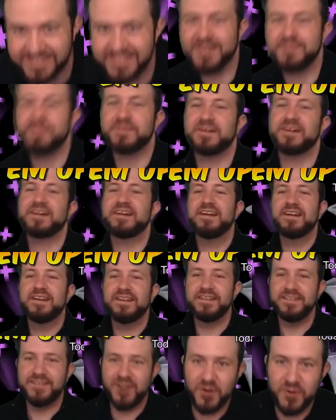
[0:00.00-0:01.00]
Sniper
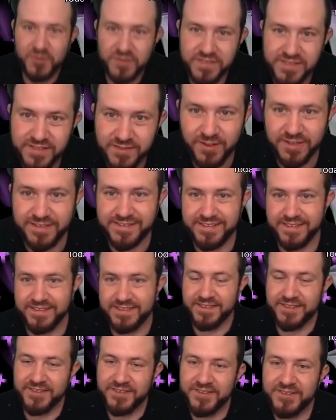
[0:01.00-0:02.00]
knows what to
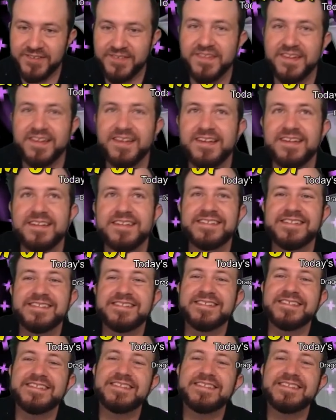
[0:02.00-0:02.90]
do. This is